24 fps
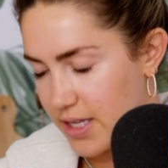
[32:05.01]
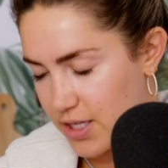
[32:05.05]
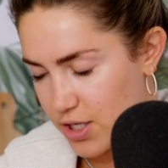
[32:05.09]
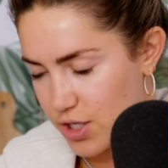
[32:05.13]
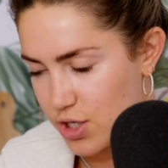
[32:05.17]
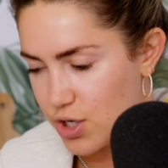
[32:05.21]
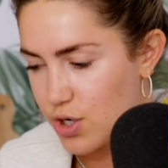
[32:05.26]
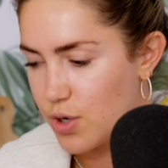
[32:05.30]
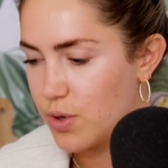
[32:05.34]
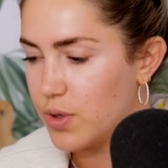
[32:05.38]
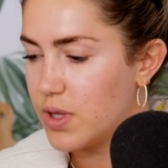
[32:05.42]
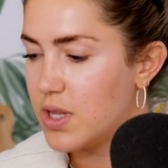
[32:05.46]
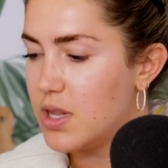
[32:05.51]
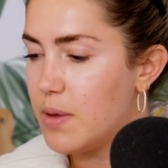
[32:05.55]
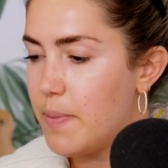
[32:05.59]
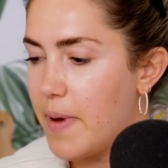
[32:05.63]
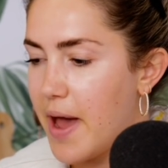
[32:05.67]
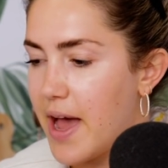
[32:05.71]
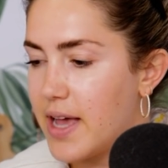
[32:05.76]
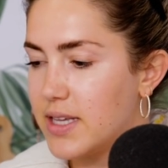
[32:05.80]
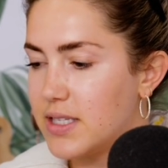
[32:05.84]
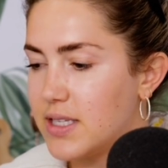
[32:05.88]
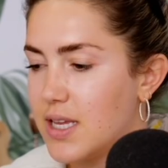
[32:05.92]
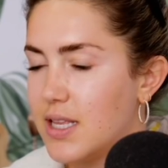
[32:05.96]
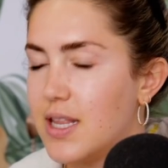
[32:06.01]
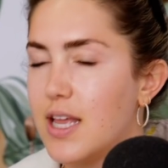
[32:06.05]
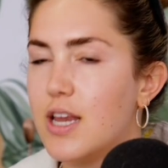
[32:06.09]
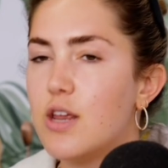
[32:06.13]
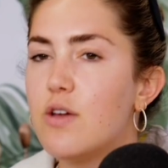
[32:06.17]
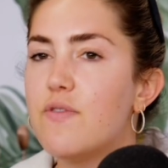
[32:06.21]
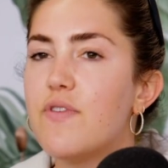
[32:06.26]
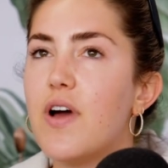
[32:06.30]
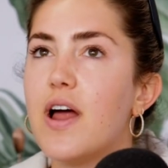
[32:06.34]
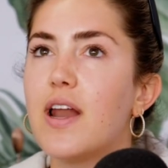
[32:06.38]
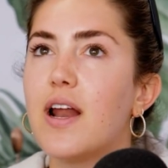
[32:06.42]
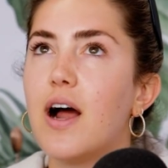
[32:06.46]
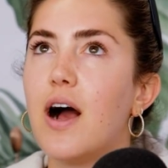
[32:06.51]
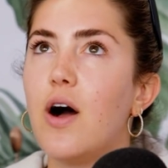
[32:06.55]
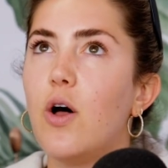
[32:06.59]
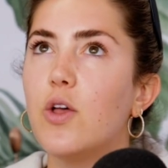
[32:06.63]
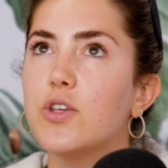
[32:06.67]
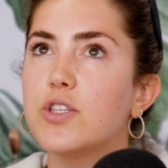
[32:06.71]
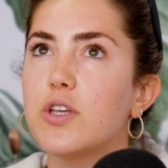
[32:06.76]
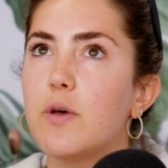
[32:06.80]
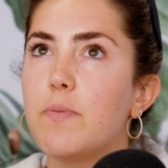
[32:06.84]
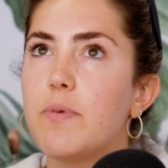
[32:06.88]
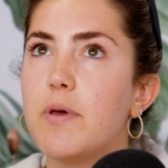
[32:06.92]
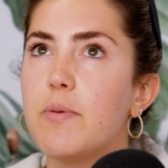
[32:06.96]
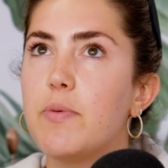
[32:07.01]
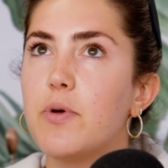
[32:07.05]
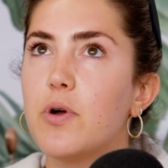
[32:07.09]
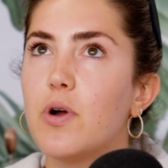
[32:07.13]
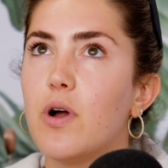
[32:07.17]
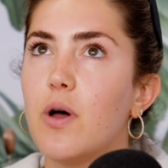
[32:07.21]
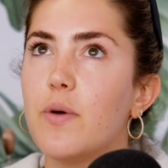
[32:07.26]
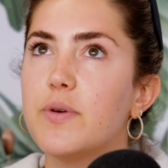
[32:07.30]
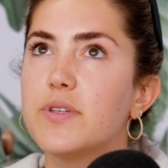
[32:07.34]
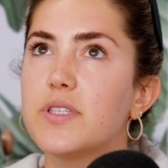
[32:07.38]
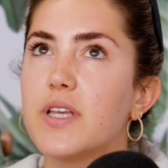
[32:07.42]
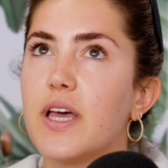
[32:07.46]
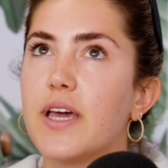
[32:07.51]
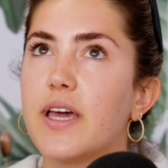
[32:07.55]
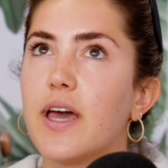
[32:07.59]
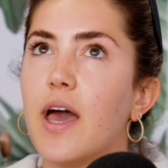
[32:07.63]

It's truly the best. And then and also people are always like,